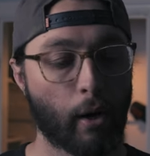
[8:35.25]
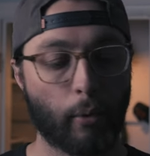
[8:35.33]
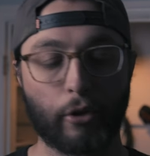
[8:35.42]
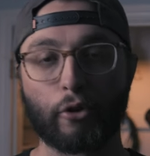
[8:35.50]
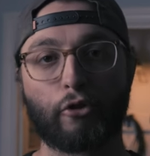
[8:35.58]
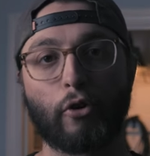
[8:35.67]

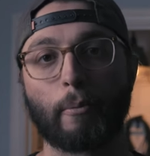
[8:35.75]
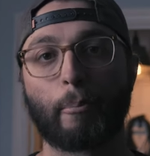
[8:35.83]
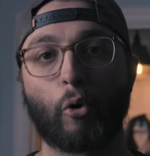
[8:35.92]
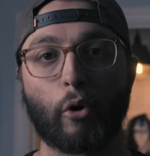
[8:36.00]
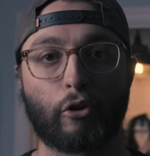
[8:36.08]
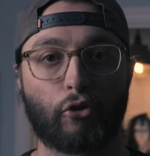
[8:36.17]
Whether you're shooting
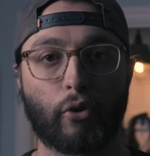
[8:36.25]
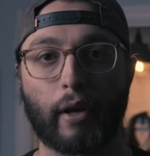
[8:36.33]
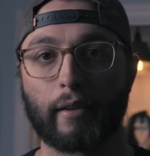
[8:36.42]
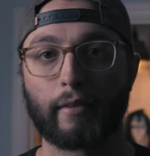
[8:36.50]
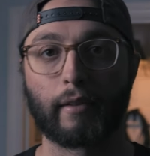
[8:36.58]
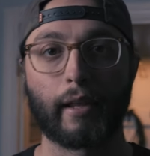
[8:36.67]

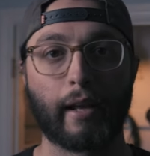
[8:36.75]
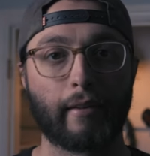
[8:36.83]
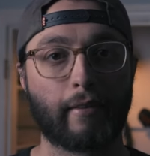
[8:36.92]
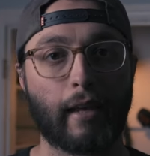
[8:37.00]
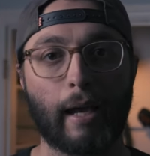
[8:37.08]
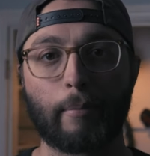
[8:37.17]
portraits,
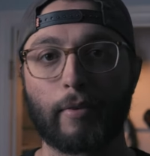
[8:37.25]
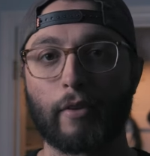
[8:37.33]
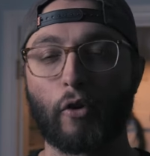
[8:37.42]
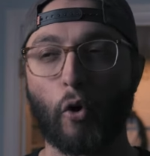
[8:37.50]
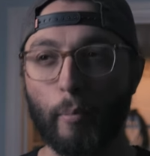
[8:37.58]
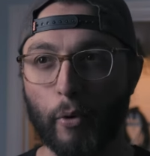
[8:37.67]
landscapes,
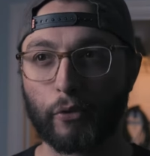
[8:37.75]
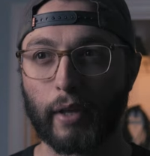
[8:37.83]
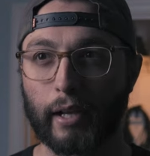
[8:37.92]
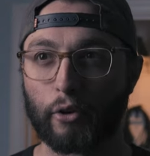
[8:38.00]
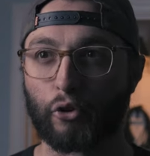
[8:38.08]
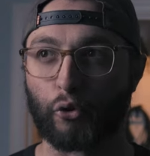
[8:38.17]
it's almost
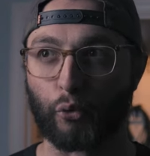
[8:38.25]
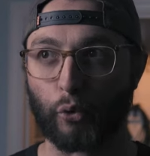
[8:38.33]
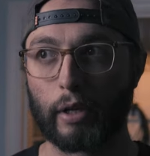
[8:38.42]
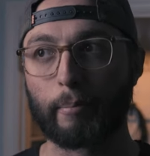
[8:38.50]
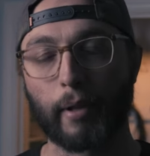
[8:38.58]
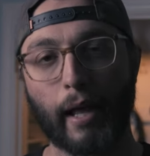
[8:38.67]
like a
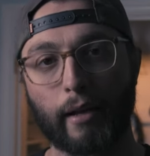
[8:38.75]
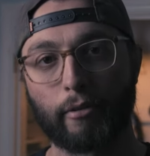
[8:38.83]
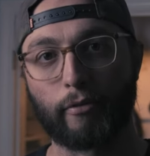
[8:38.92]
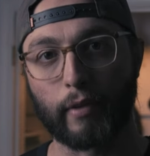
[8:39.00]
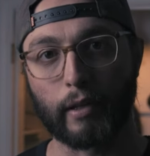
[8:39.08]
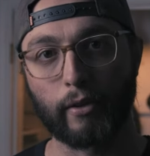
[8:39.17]
dreamlike
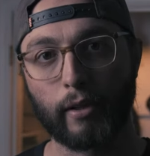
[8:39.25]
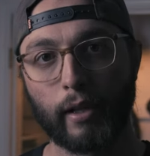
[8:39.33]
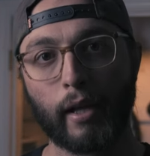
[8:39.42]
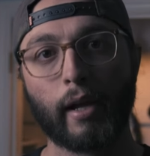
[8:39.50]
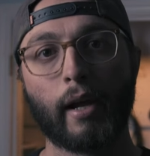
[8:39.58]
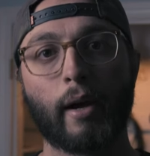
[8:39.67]

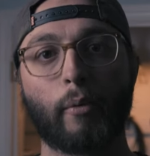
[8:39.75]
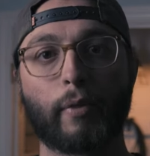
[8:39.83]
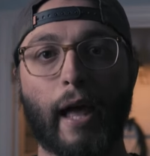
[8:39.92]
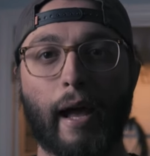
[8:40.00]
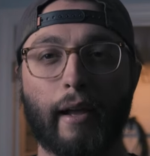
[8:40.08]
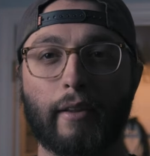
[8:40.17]
feel
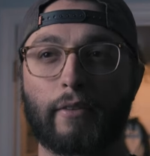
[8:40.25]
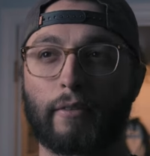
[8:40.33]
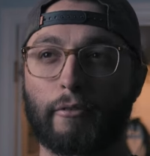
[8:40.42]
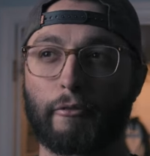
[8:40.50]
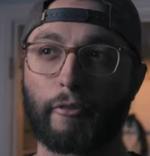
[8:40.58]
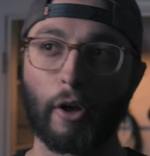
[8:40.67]
that
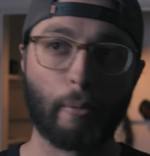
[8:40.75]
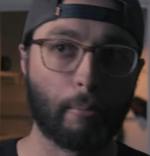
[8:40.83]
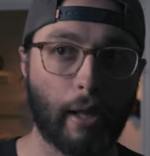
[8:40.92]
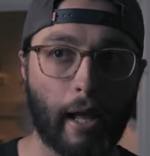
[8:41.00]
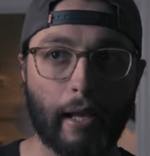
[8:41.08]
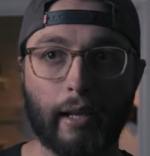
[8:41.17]
it's
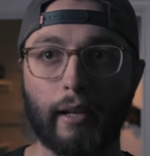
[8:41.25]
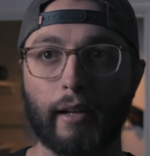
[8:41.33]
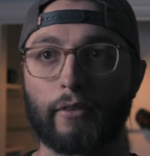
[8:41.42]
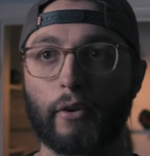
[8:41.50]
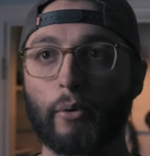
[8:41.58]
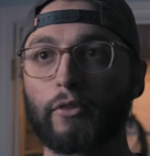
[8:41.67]
film-like in
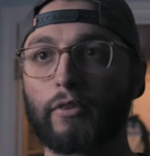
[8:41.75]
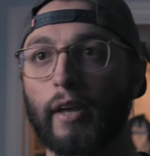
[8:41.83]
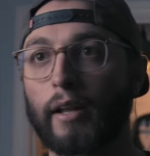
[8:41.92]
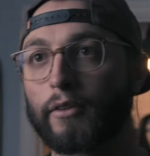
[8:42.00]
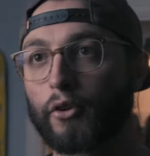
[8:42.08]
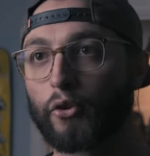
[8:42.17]
its own
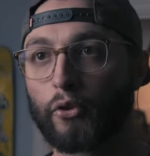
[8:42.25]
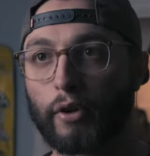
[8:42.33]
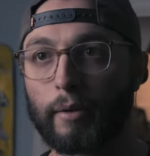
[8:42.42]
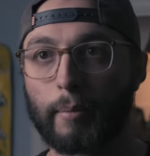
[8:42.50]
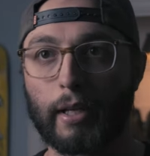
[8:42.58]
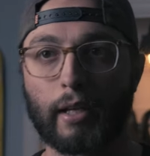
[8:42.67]
sense,
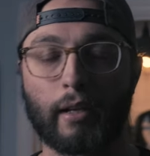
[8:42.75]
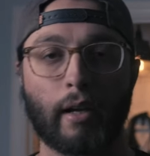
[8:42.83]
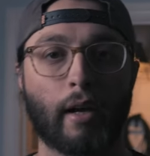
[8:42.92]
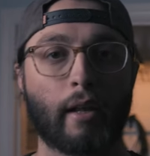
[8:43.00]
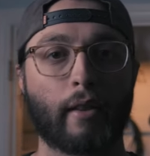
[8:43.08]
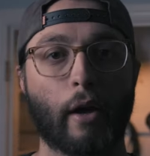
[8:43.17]
creamy.
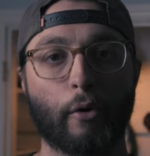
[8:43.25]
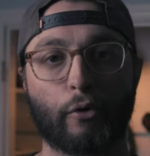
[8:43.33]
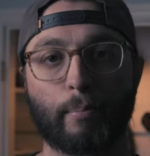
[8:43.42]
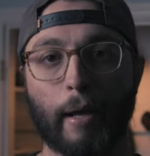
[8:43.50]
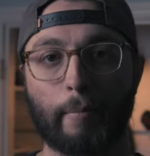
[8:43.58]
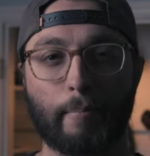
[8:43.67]

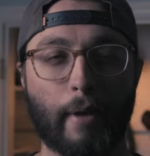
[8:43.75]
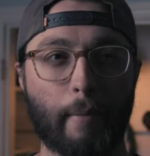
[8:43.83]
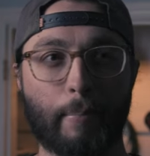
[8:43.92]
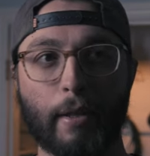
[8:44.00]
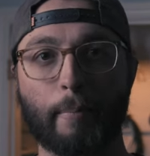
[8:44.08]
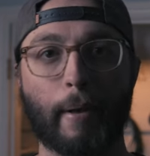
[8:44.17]
Those might
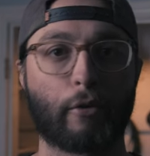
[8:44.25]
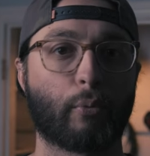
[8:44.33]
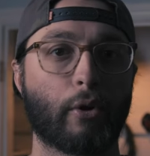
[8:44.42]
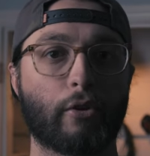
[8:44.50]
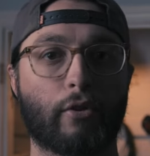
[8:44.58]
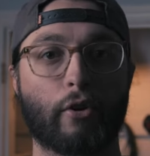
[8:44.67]
not be the best
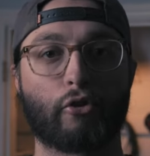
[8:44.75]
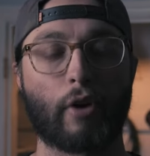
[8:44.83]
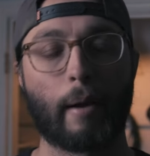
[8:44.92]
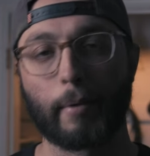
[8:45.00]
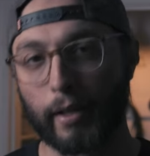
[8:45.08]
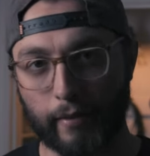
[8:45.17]
words to
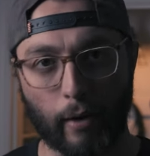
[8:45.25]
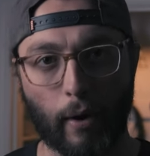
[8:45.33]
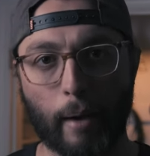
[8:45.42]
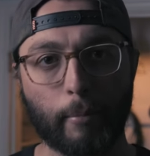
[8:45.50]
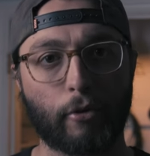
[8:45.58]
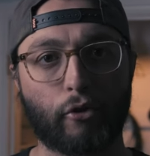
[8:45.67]
describe it. That's how
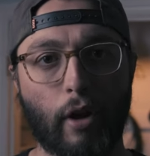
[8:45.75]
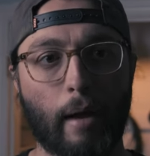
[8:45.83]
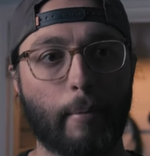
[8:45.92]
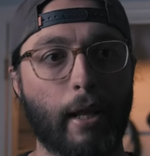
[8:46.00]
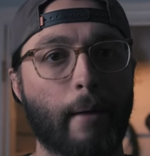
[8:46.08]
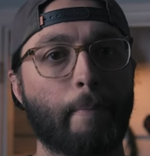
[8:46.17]
I'm
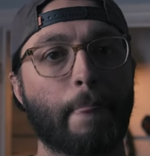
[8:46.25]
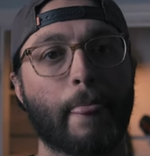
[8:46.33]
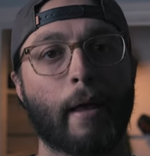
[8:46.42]
describing it.